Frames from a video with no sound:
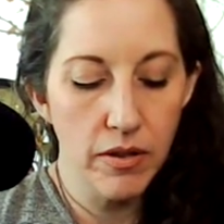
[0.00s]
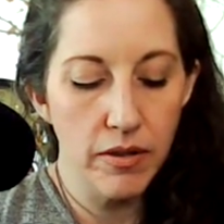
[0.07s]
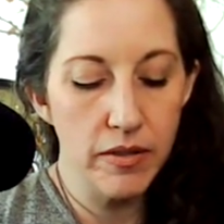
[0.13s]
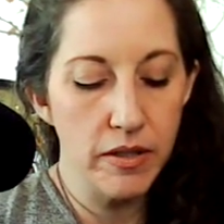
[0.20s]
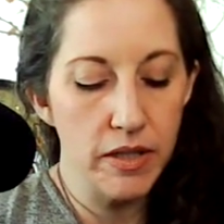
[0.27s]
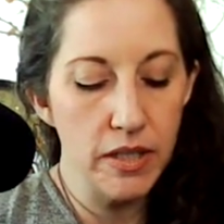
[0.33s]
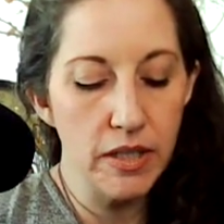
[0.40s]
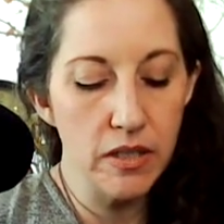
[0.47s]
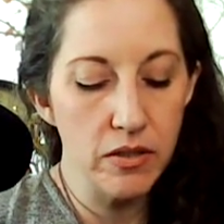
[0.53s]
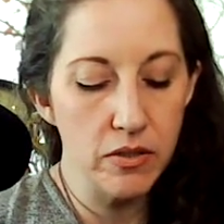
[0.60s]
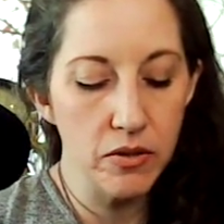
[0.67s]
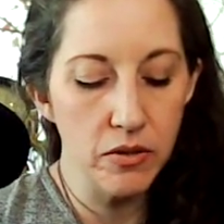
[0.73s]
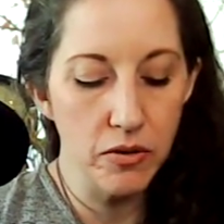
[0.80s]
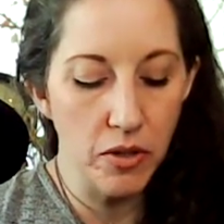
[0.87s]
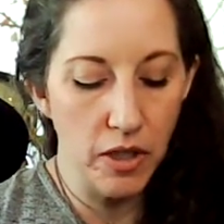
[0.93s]

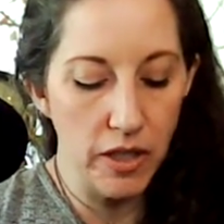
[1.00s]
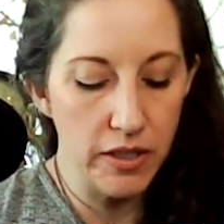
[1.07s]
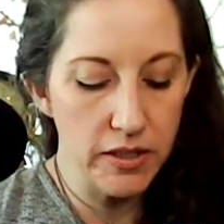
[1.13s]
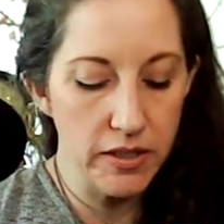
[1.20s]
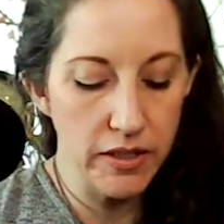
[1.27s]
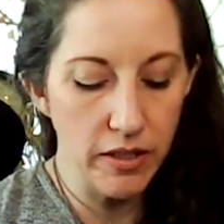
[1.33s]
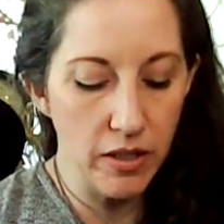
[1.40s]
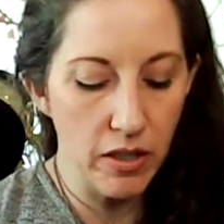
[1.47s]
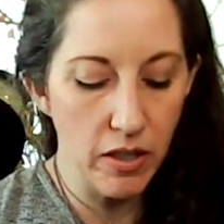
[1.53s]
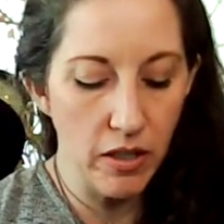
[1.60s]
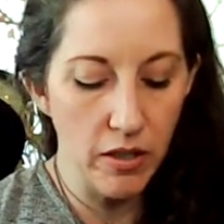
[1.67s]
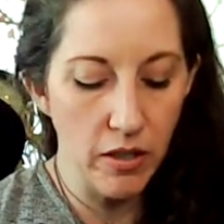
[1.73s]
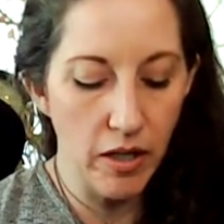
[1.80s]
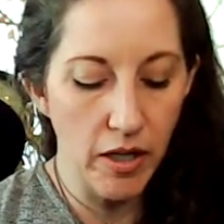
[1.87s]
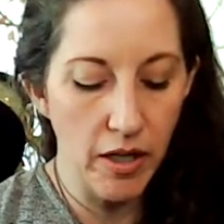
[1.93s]
These two cards
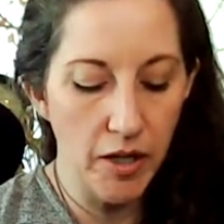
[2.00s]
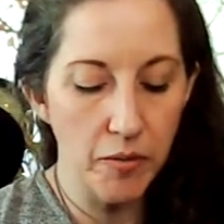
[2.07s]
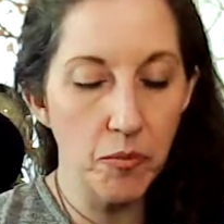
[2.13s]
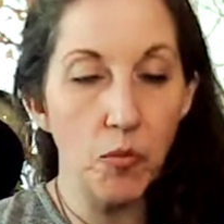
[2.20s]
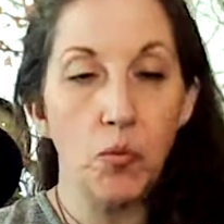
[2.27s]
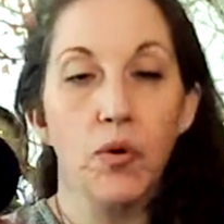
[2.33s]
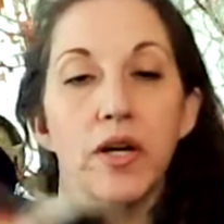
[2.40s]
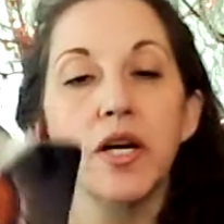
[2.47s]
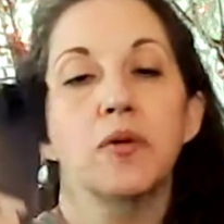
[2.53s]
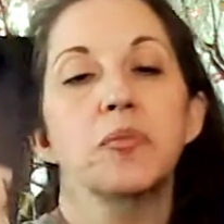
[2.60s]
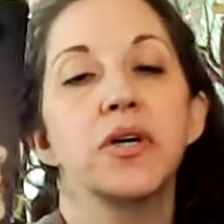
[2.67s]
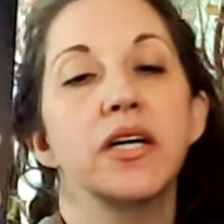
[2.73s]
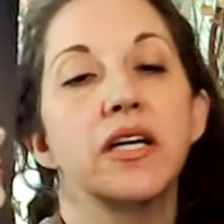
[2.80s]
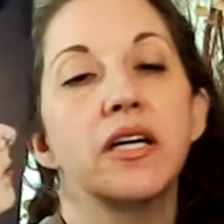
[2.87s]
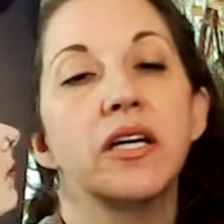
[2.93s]
here, um, what I'm
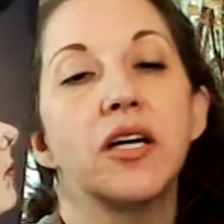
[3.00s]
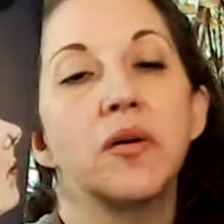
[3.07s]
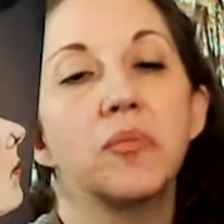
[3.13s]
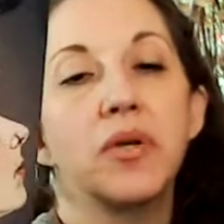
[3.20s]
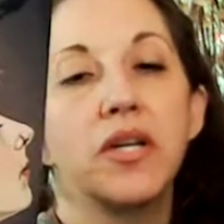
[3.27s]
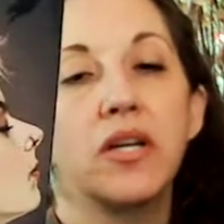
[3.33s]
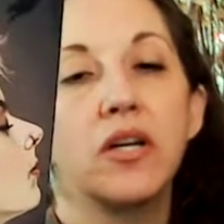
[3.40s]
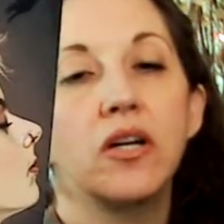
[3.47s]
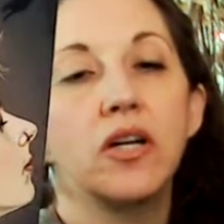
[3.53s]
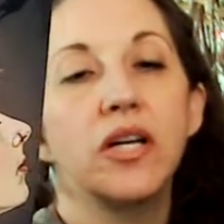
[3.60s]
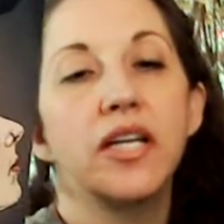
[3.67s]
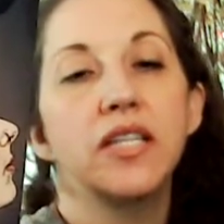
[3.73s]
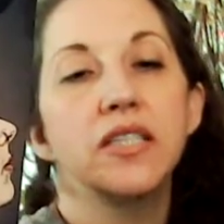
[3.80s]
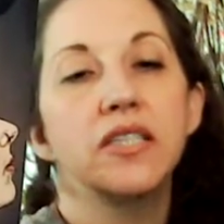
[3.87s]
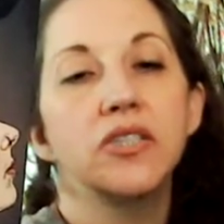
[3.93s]
picking up here
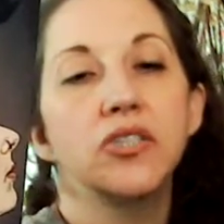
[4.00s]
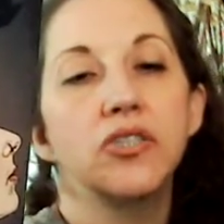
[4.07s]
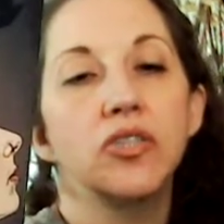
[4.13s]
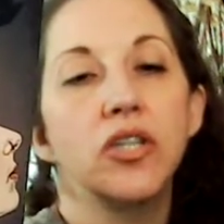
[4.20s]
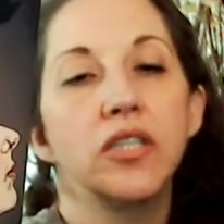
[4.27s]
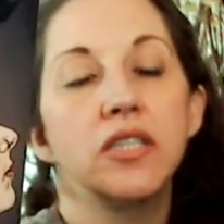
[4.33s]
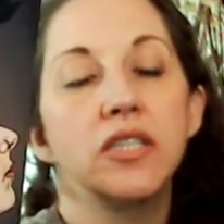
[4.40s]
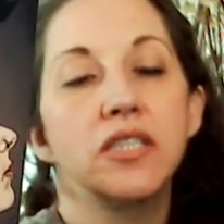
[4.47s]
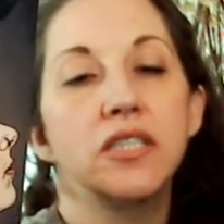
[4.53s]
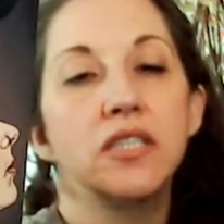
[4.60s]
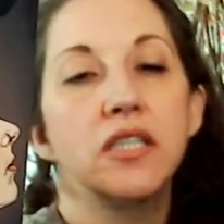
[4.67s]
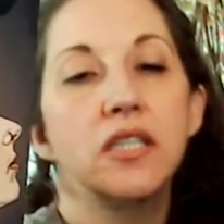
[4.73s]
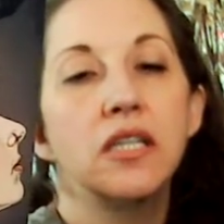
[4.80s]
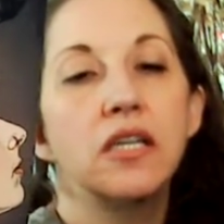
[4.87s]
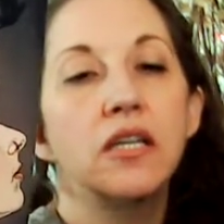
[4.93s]
is
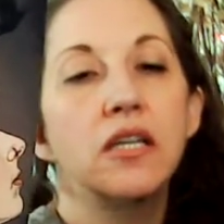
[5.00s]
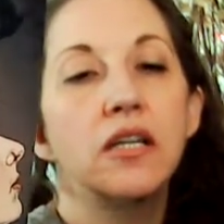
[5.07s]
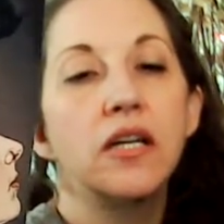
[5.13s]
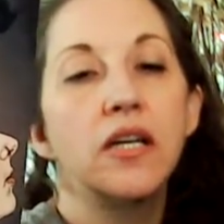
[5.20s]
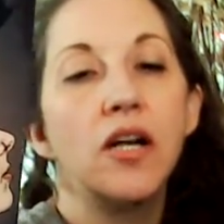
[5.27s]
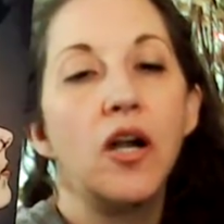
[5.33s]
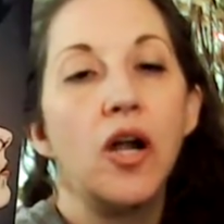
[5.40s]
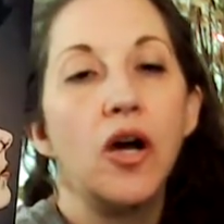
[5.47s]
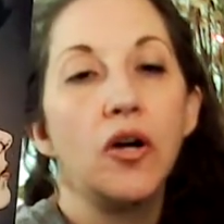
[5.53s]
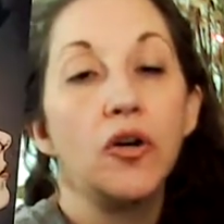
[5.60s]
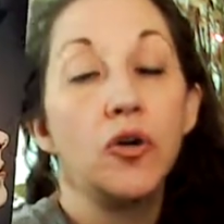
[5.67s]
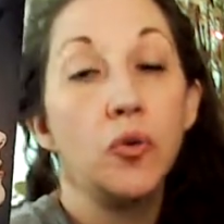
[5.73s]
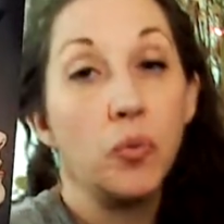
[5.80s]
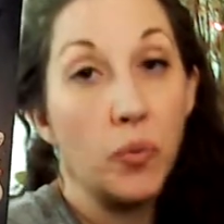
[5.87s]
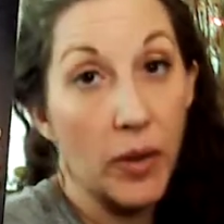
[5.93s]
just
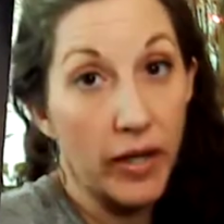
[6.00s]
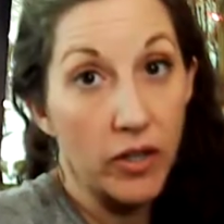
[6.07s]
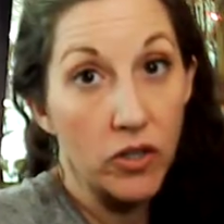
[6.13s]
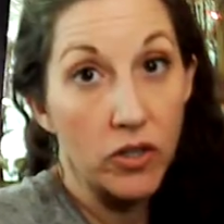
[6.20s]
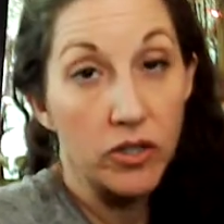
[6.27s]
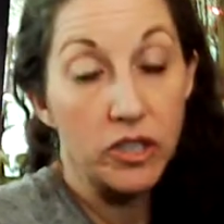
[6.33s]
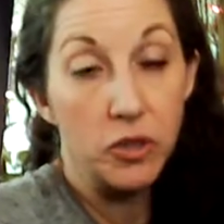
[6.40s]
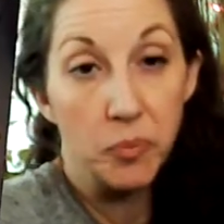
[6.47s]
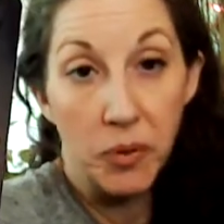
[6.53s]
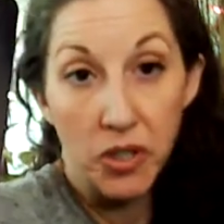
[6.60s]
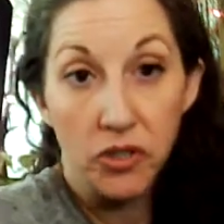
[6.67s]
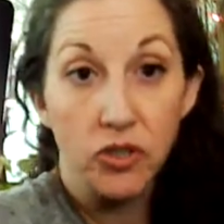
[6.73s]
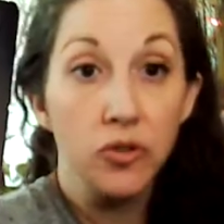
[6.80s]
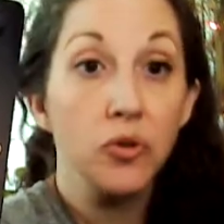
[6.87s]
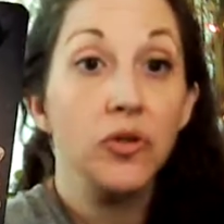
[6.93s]
greater
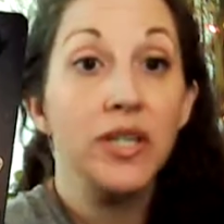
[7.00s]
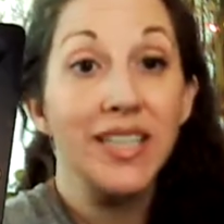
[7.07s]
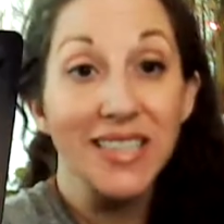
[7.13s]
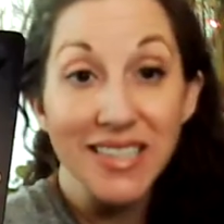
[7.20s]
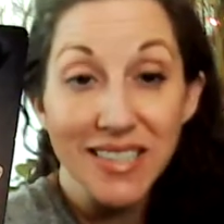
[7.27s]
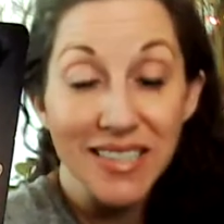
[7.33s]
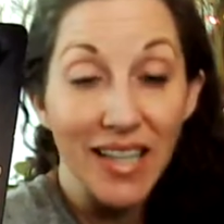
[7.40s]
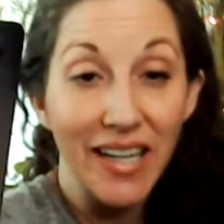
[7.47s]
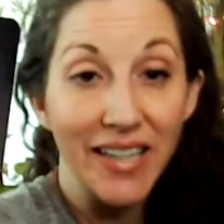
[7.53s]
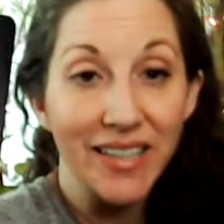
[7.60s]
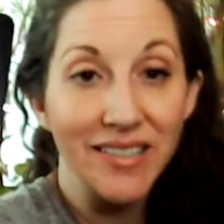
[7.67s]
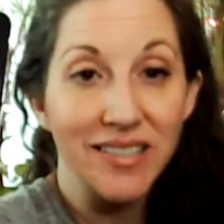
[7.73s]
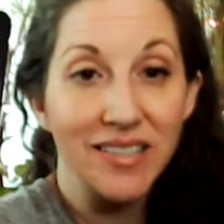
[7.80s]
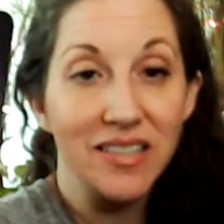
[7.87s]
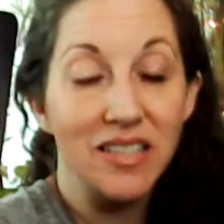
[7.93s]
spiritual
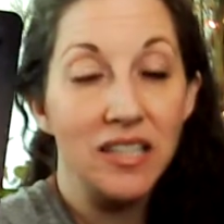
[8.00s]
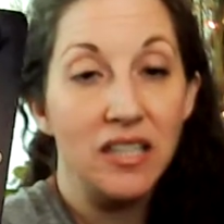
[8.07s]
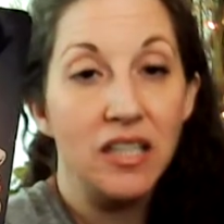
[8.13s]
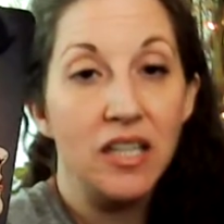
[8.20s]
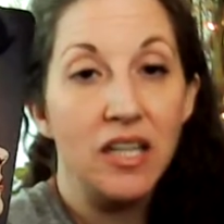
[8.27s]
insight